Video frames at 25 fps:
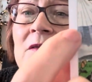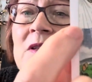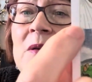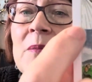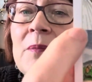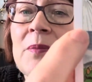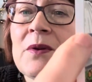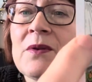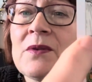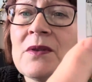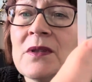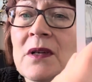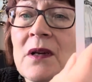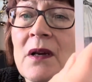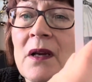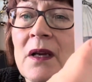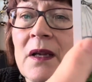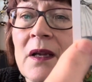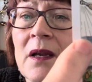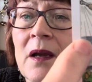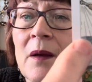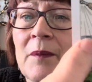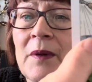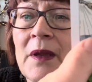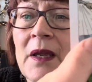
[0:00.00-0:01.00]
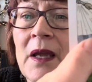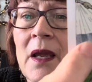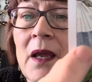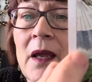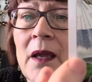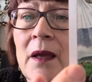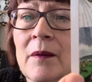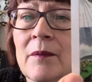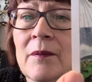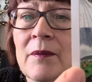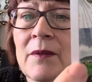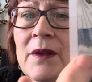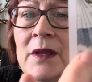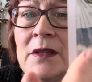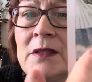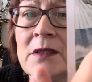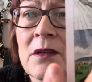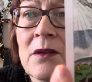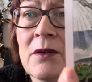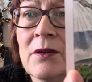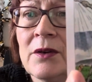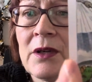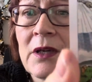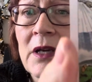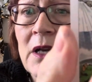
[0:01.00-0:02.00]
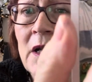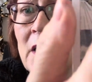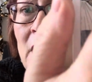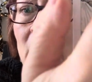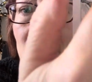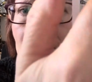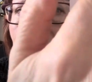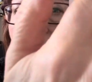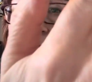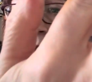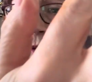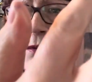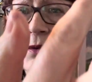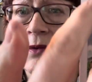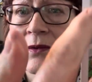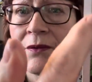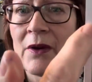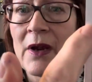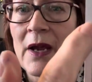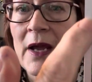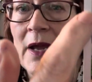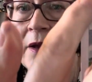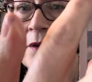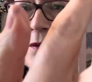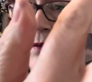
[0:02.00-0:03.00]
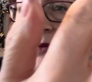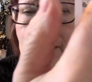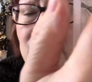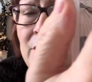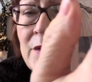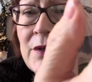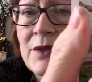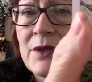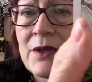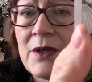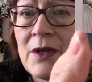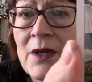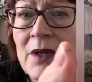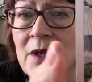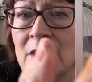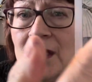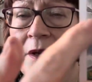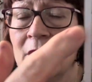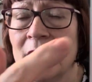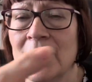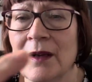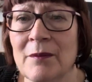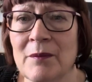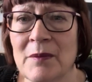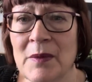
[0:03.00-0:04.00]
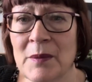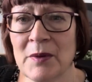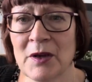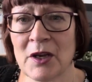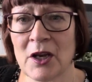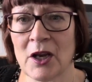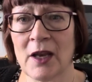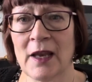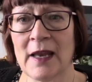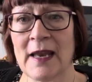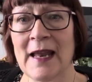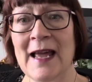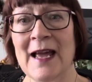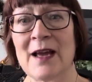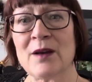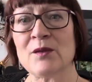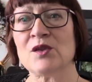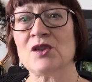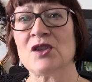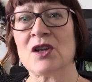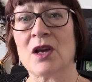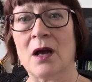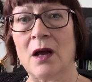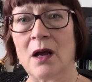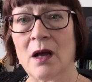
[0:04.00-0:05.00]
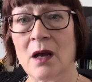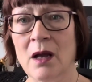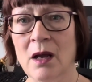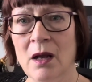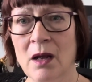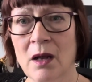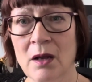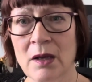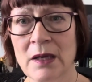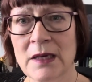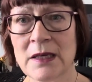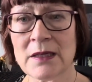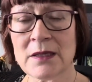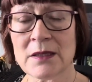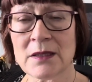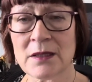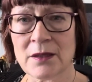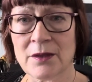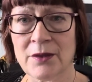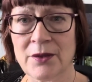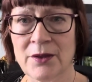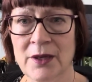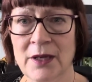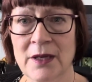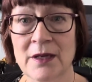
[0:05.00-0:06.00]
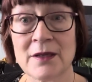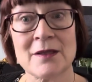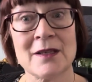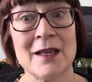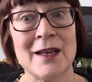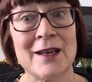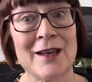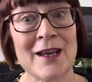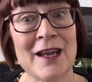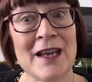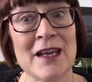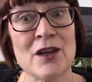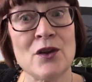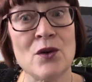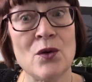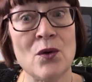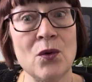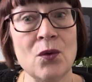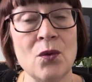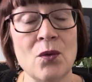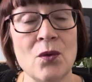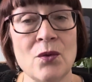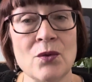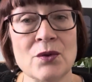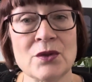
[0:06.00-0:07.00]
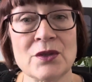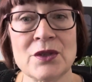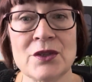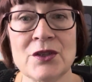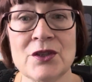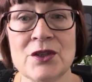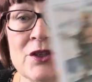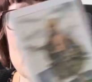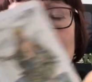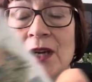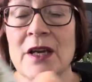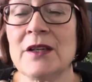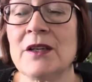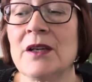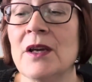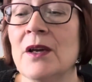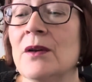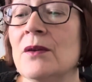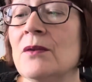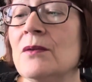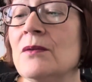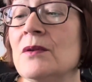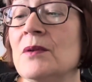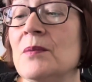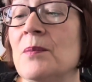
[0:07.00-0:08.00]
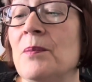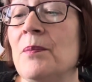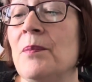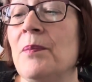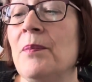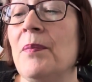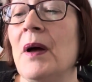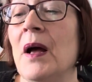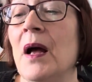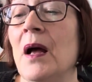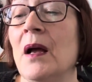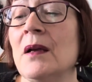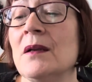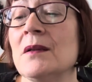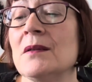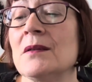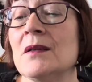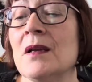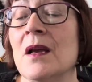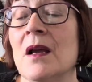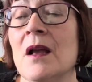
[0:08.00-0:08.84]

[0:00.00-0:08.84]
a blue sky coming here. There's a lot of cloud around. Remember, clouds hide things and they cause shadows, but